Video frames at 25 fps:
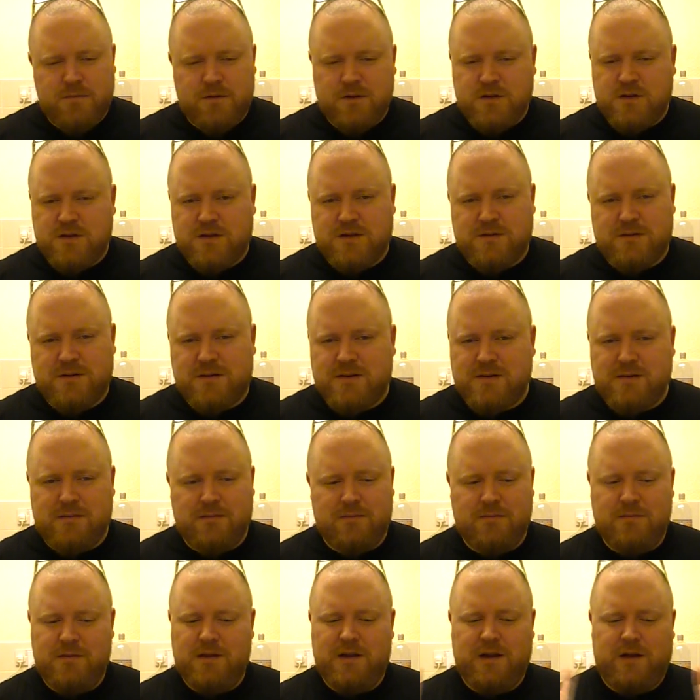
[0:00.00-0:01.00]
Just,
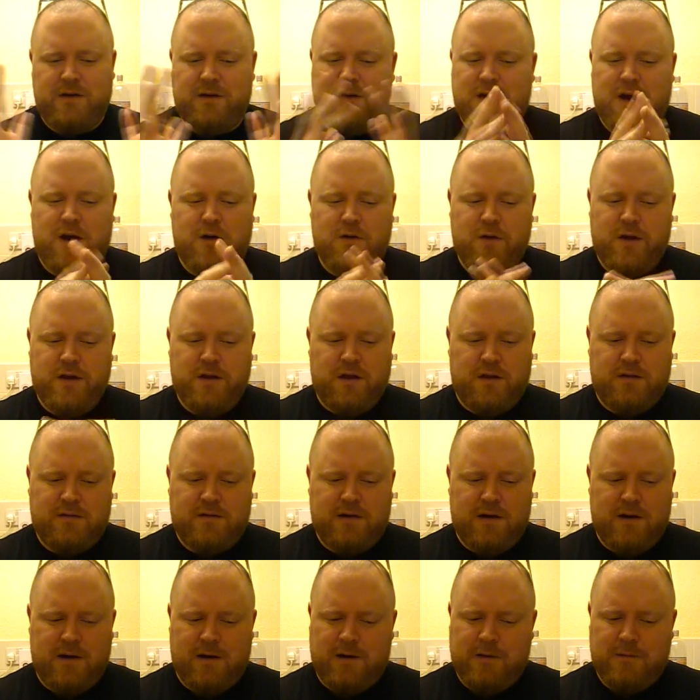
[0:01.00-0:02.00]
you know, coating your
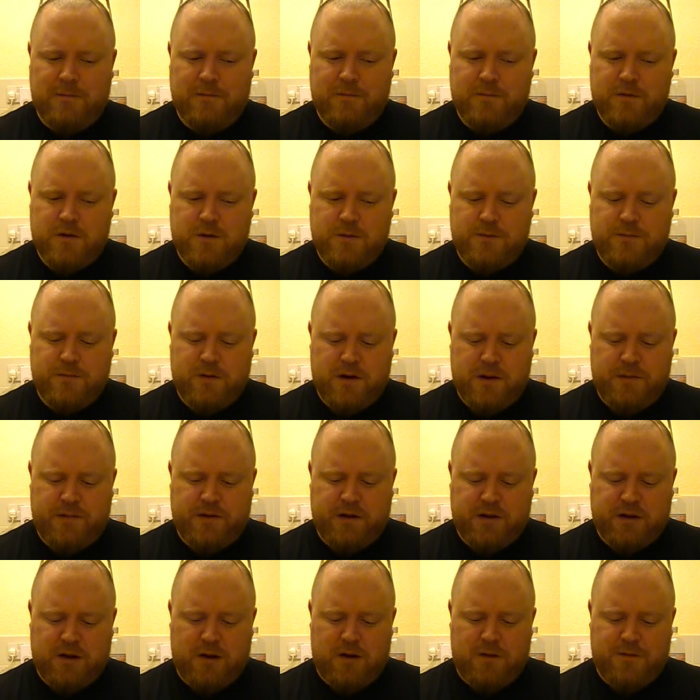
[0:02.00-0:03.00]
tongue combined
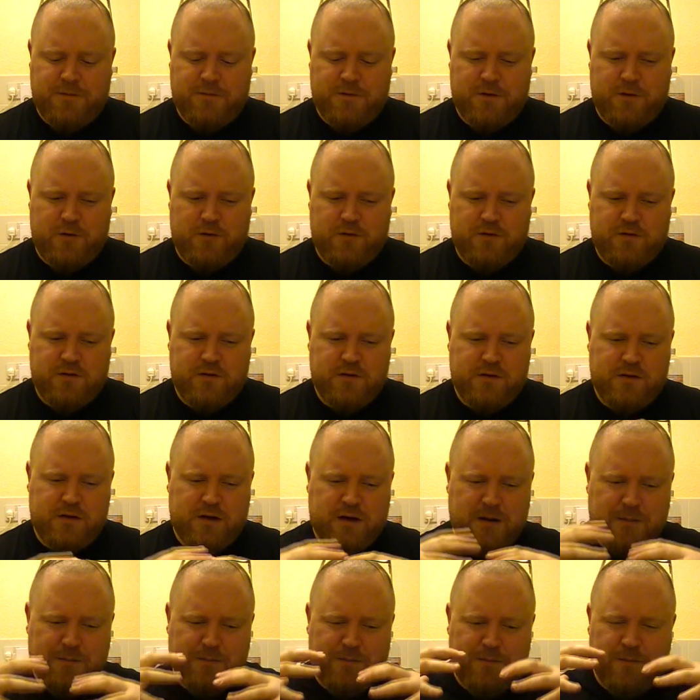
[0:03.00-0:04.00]
with the dark fruits.
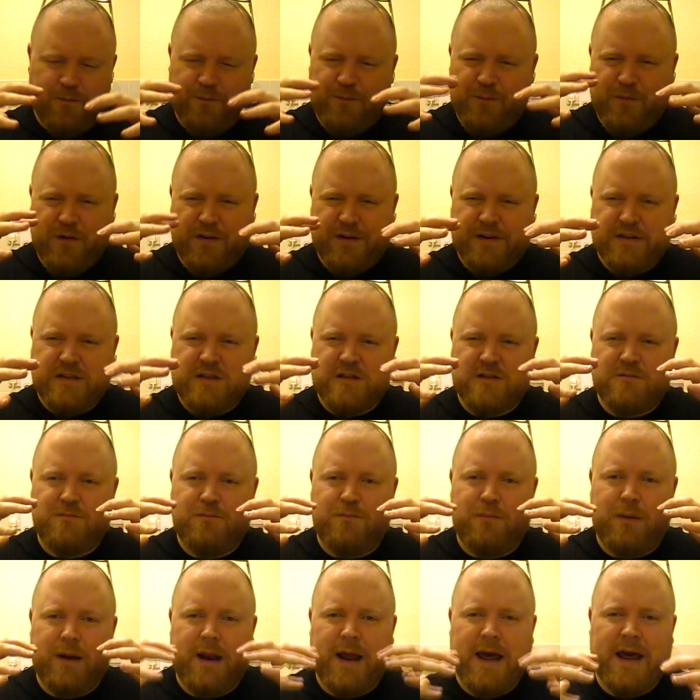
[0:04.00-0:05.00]
Like it's
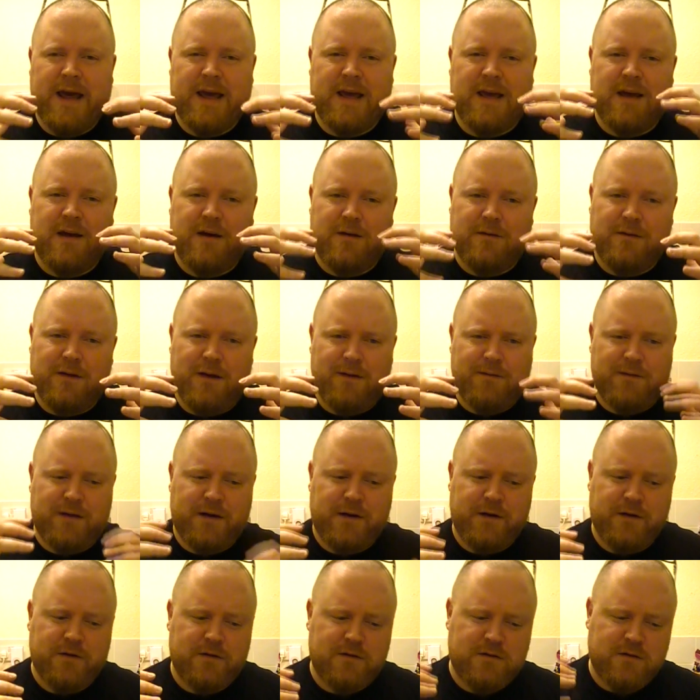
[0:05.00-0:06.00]
just blanket of
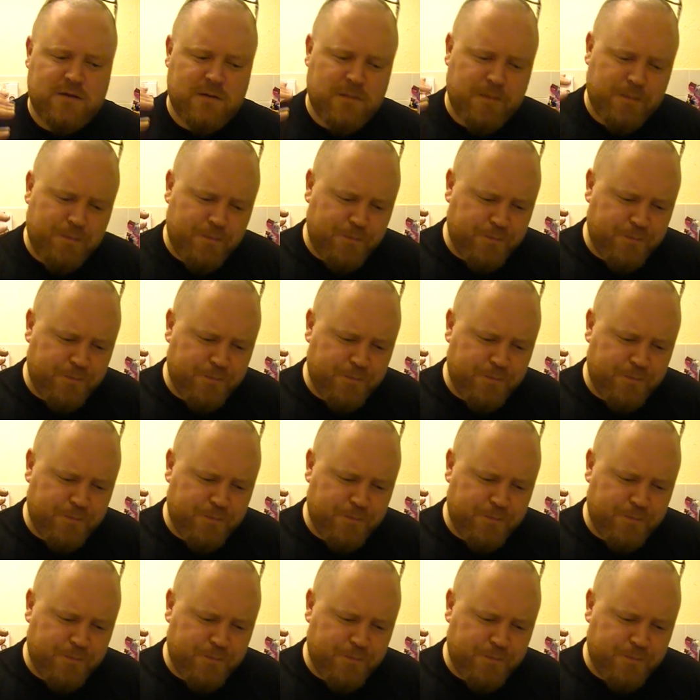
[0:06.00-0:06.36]
loveliness.